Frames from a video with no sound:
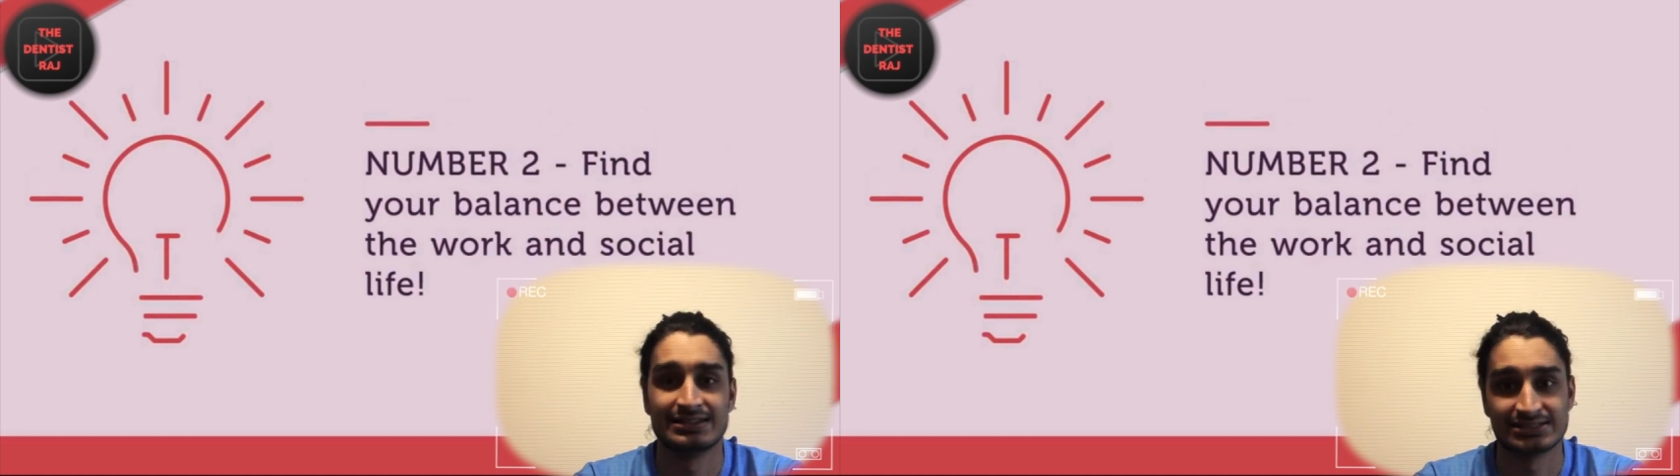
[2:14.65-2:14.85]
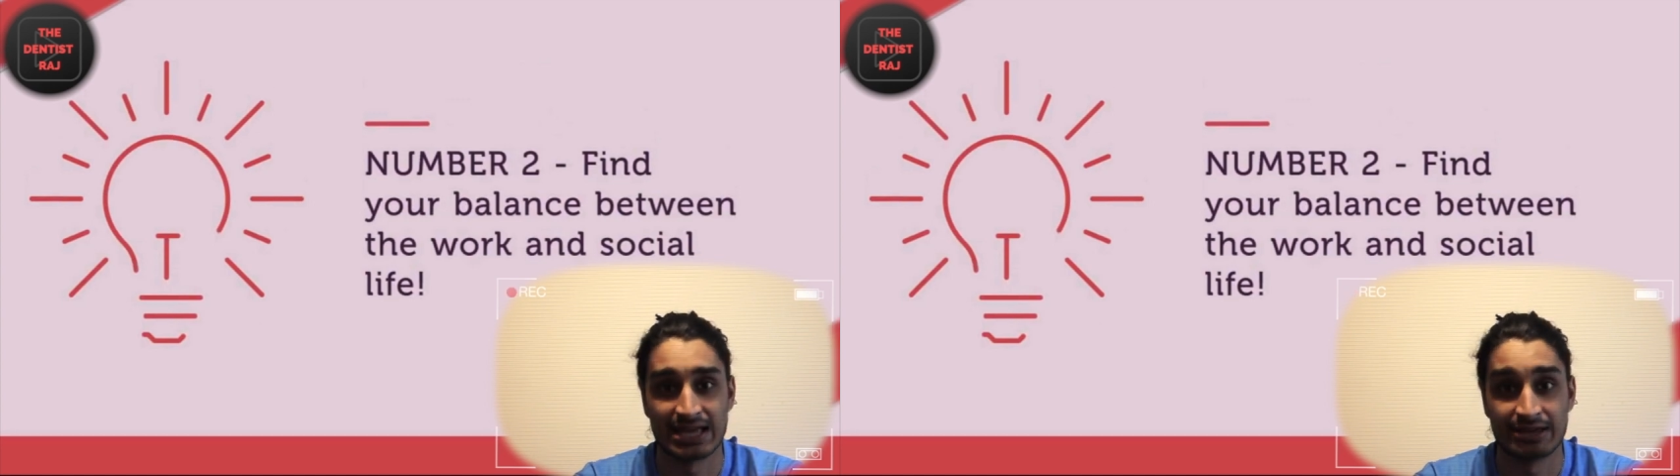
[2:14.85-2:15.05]

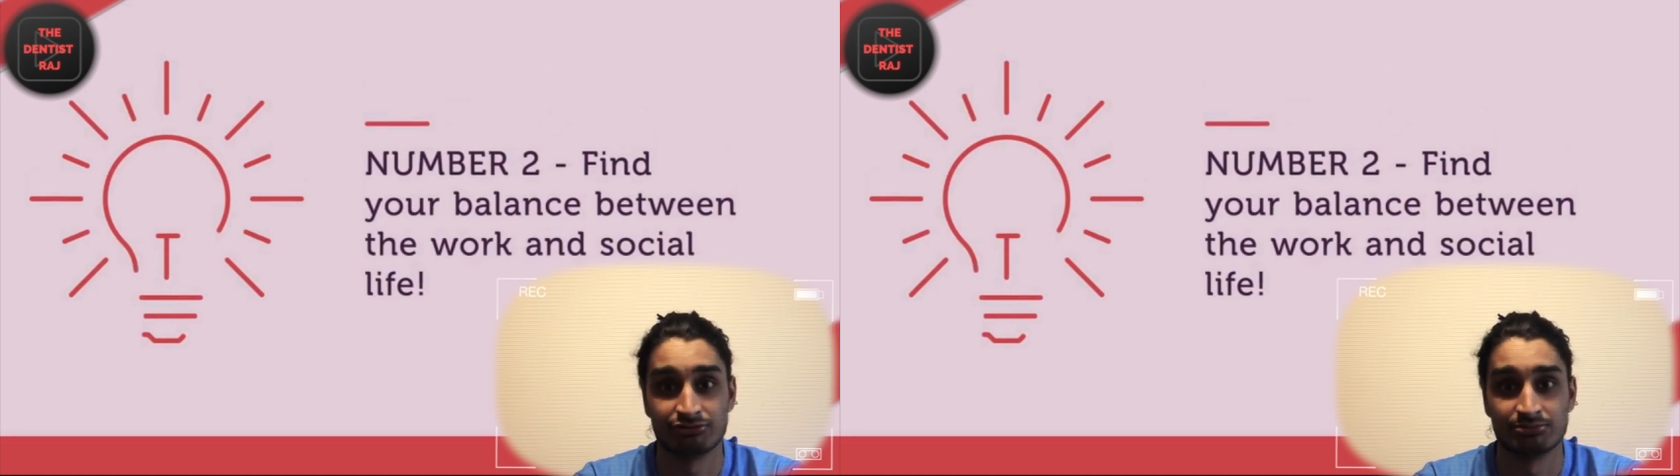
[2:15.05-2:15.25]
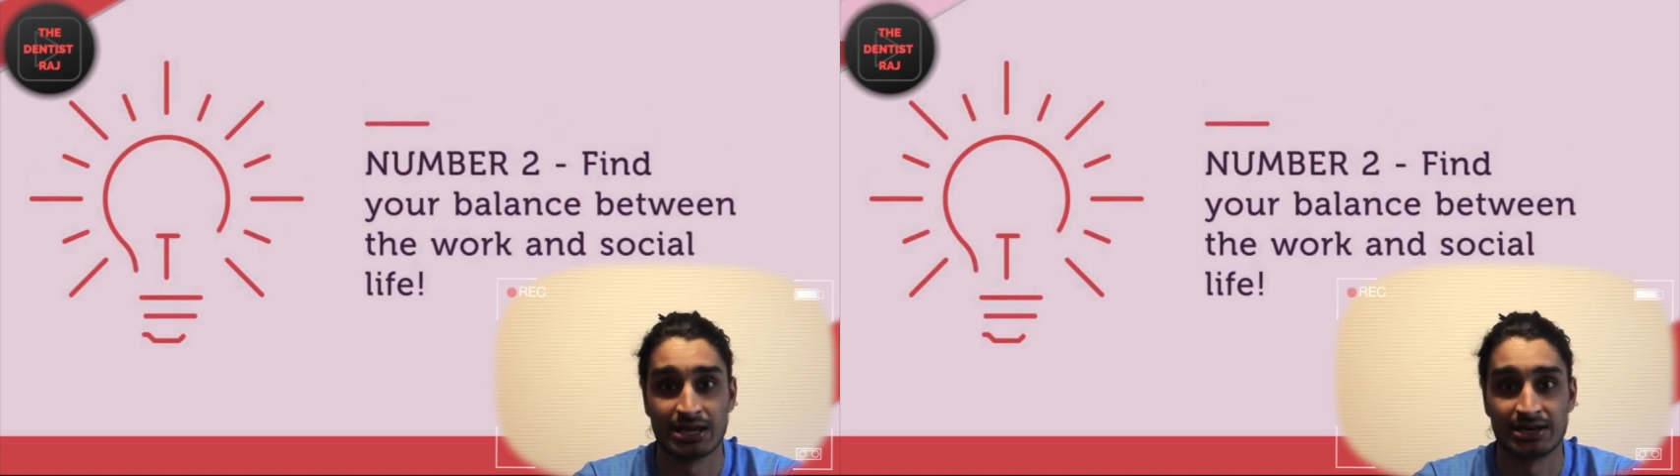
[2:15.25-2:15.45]
escape
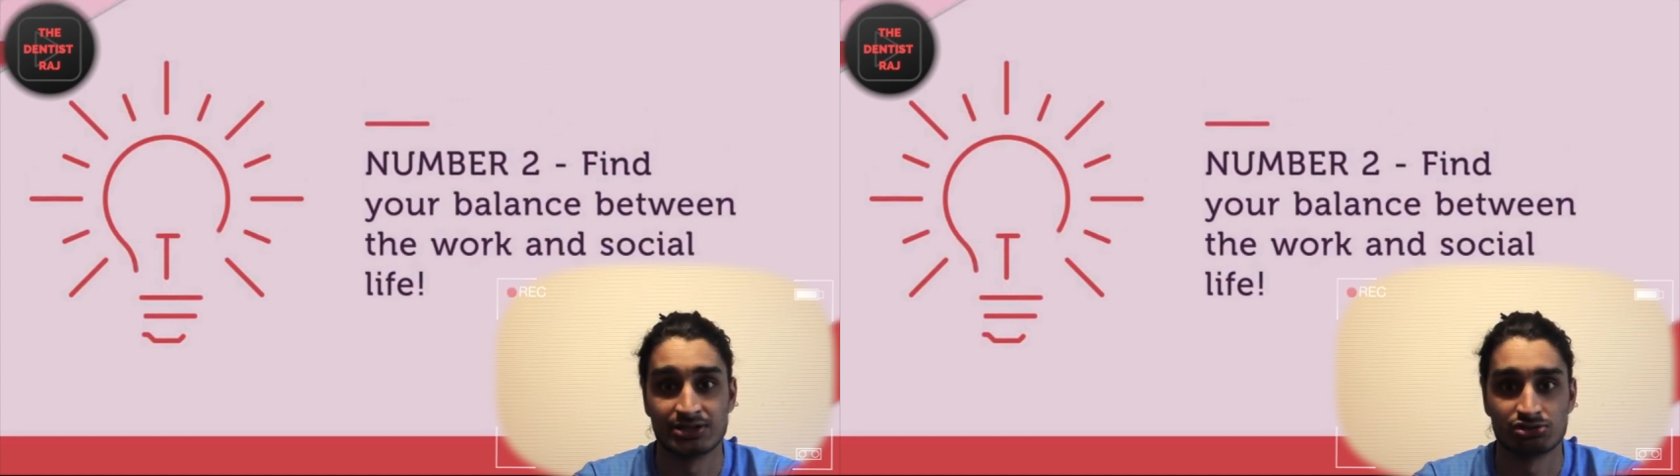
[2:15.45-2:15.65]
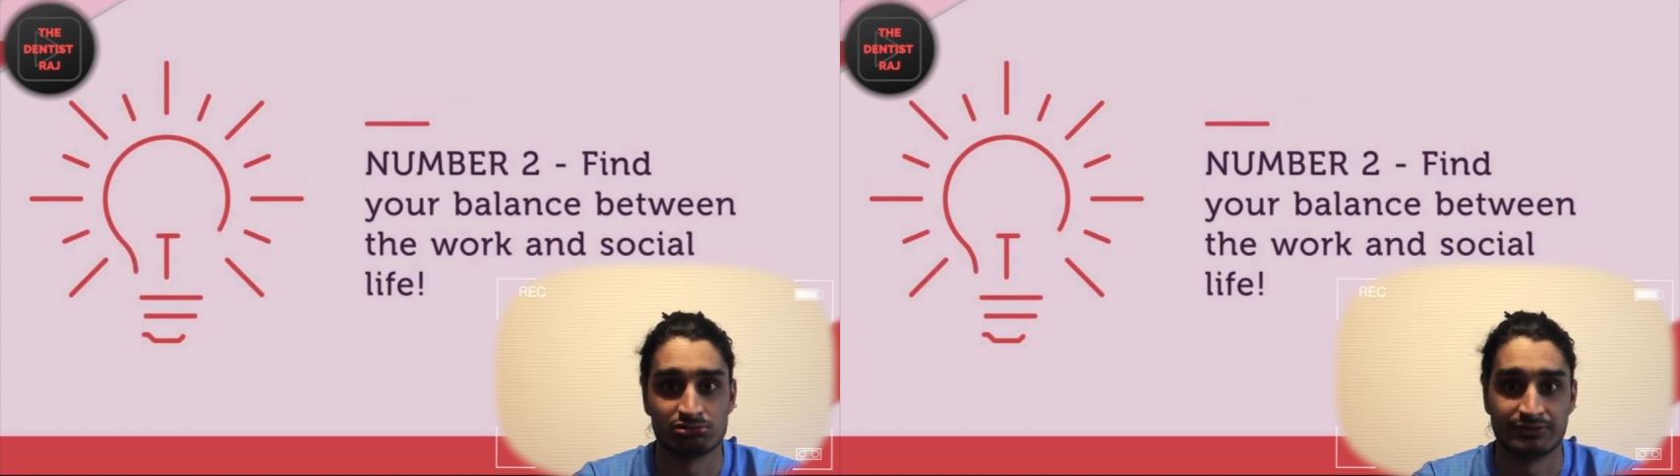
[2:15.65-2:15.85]
from
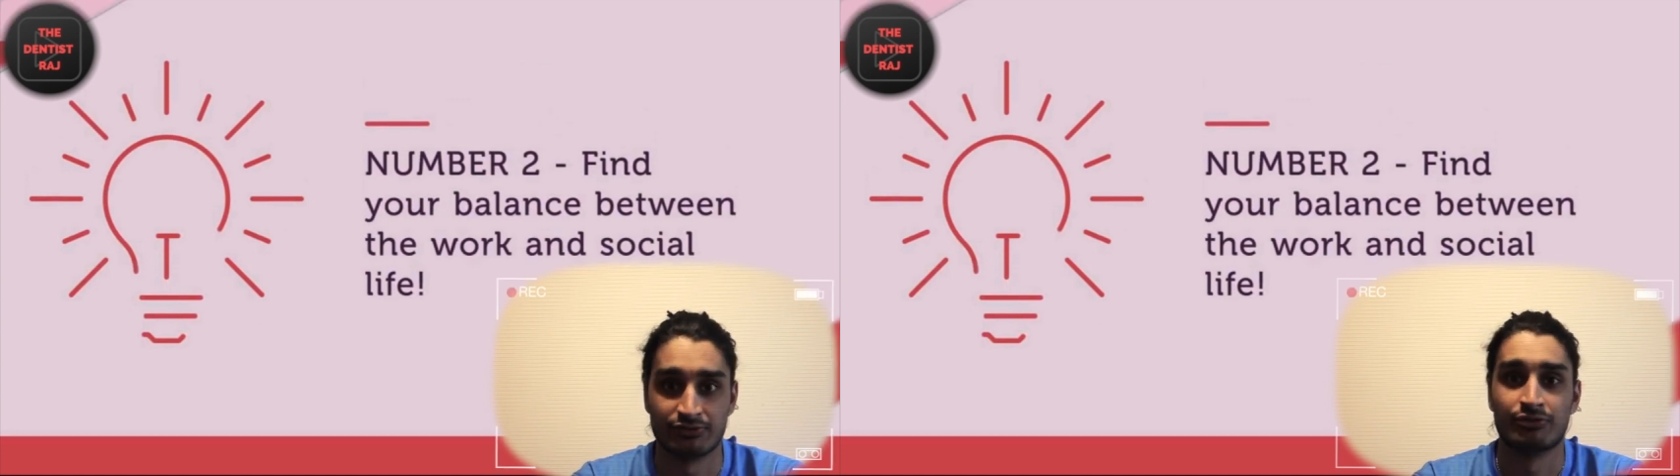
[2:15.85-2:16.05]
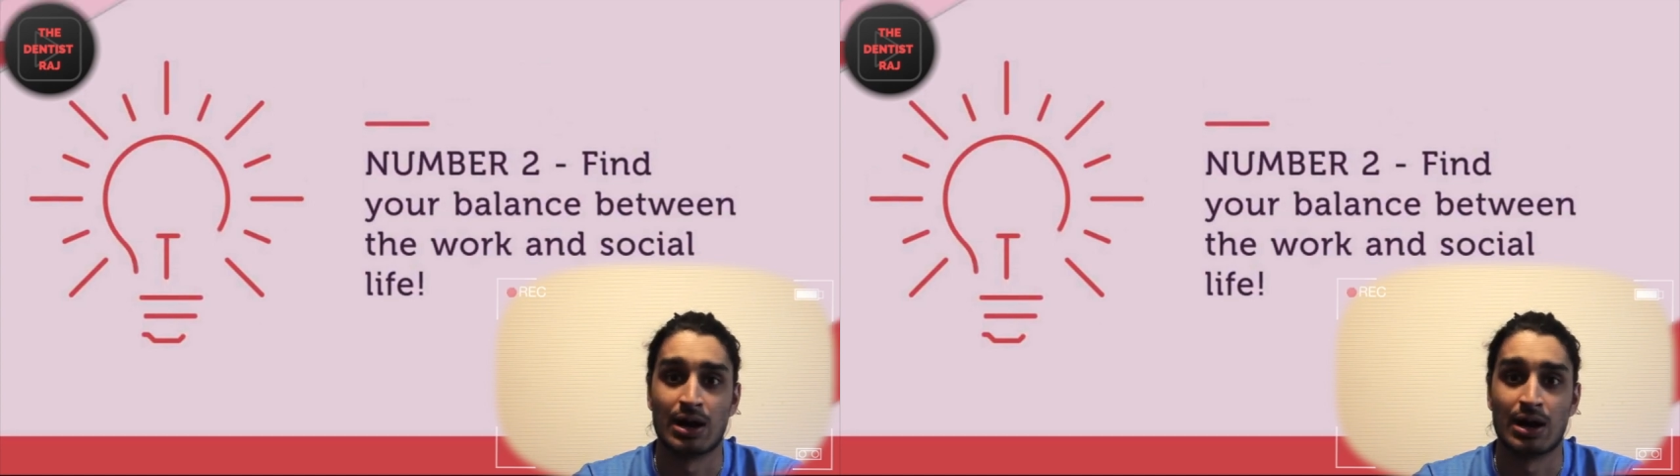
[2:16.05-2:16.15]
dentistry for